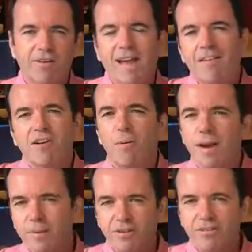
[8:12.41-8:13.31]
You know, every
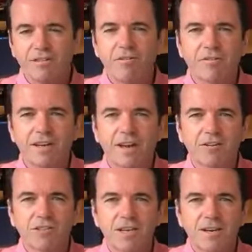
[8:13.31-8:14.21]
week we do different
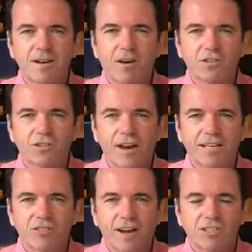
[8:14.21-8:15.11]
videos on
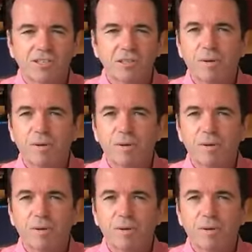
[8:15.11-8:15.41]
trading strategies.